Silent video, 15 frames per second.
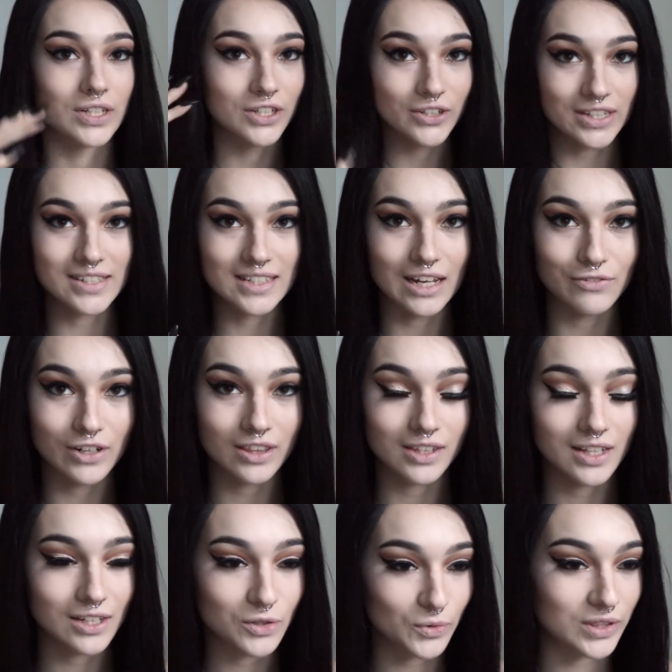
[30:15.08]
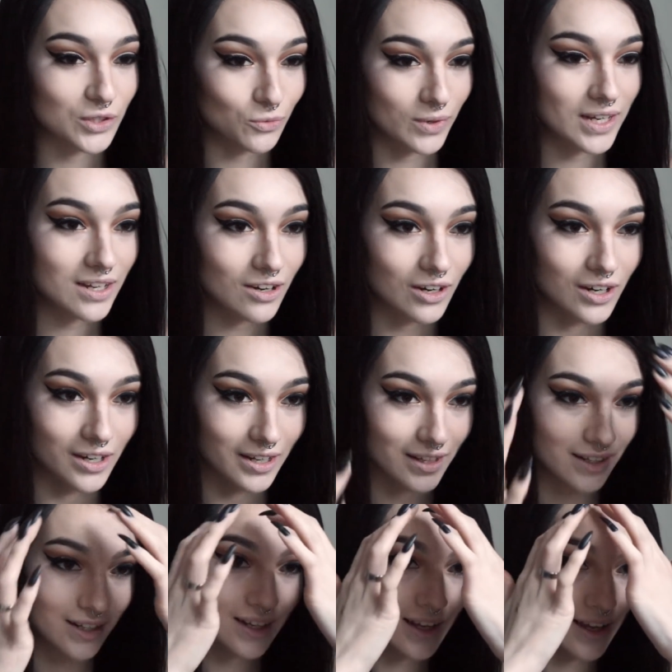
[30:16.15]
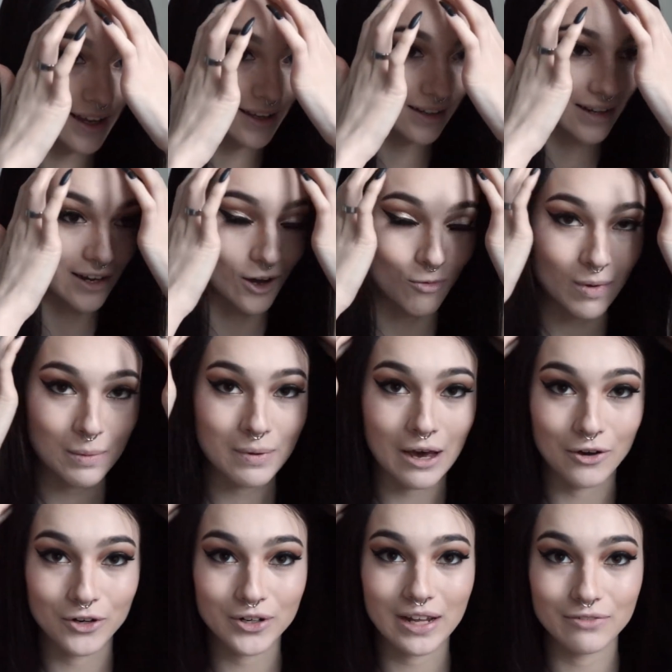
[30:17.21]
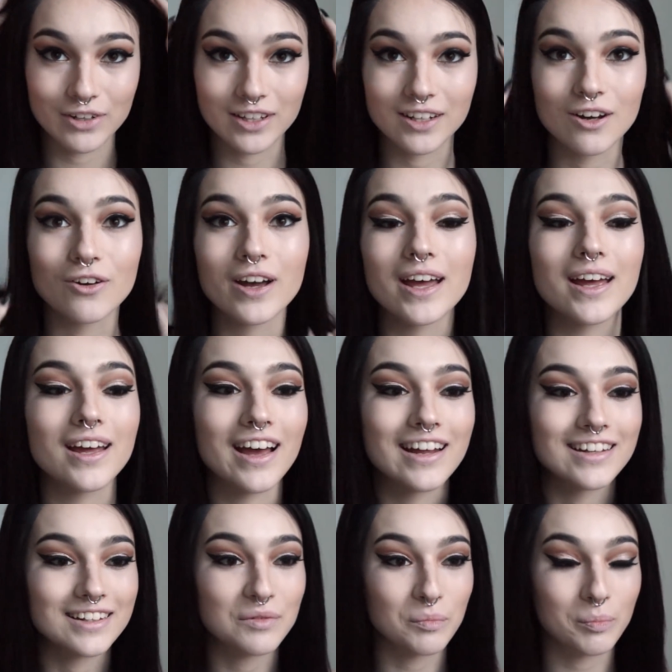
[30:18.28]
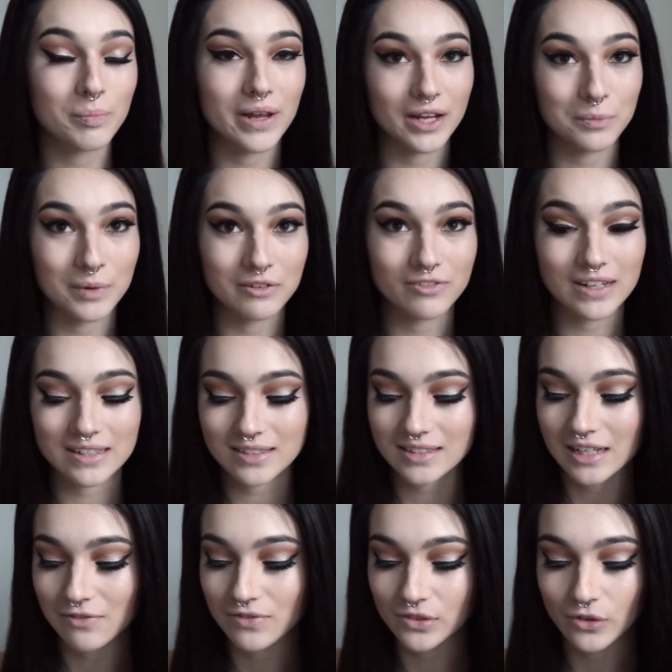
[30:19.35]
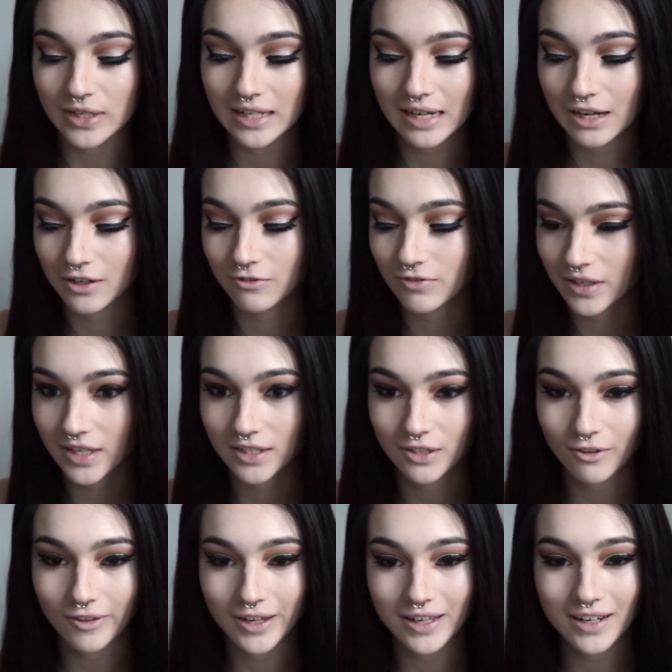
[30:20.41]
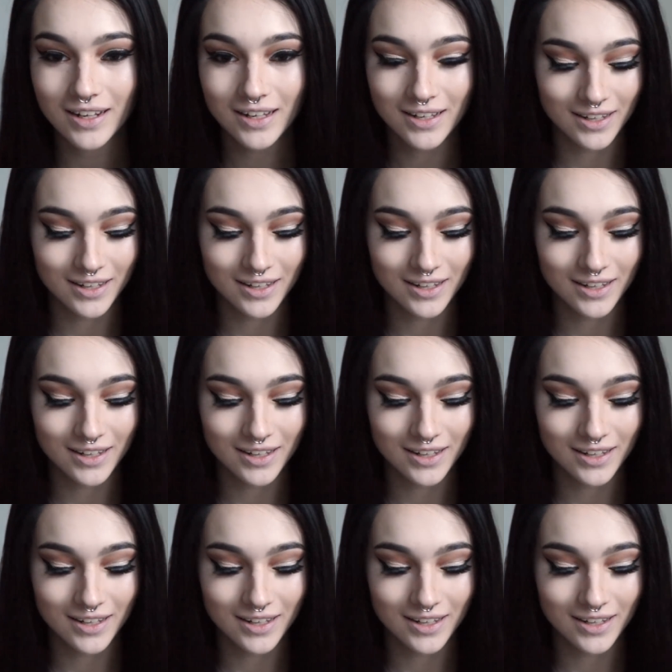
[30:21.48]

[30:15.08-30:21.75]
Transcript: Here is everything with the wig on, and I hope I powdered everything okay. I didn't bake my face because I have no idea how to fucking do that.